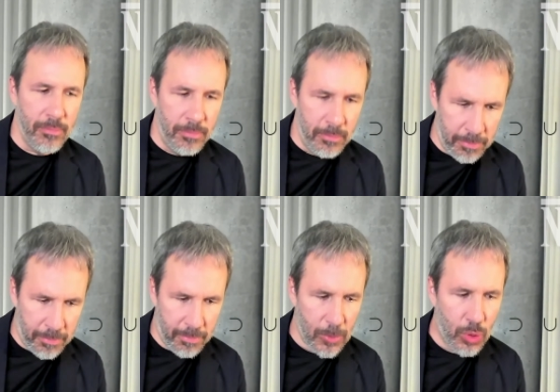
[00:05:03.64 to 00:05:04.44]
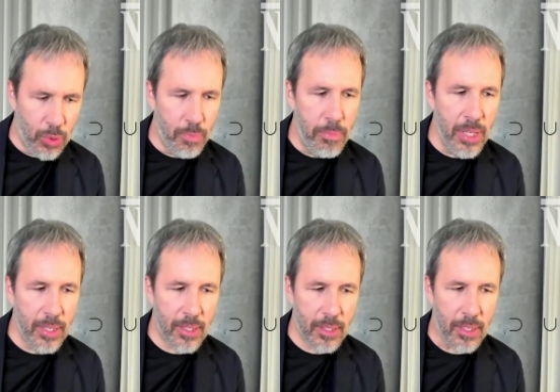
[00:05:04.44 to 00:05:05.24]
to
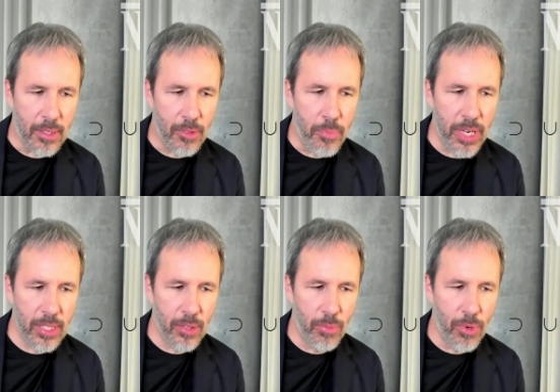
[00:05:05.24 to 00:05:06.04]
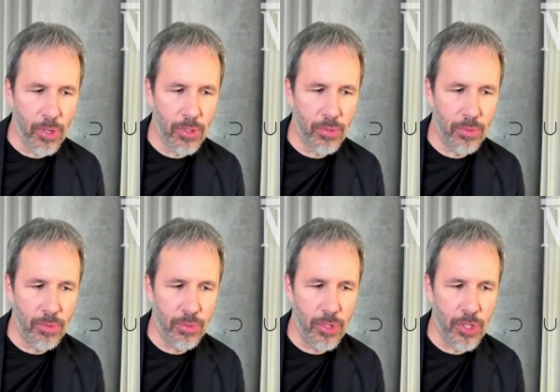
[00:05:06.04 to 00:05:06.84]
build the, to bring the world to,
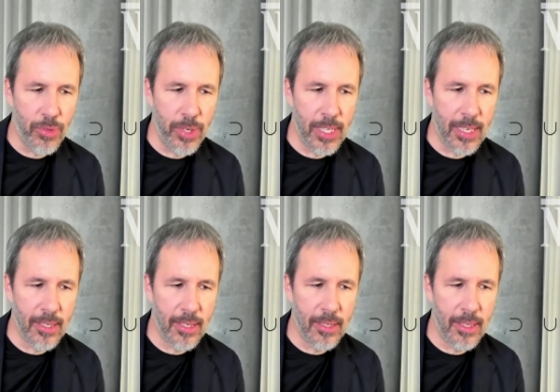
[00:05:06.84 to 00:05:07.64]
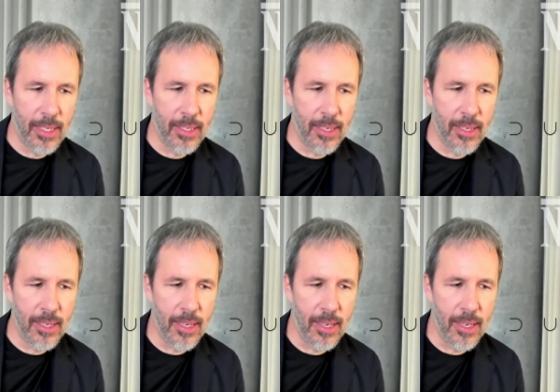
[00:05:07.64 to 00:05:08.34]
to the screen like like uh, I,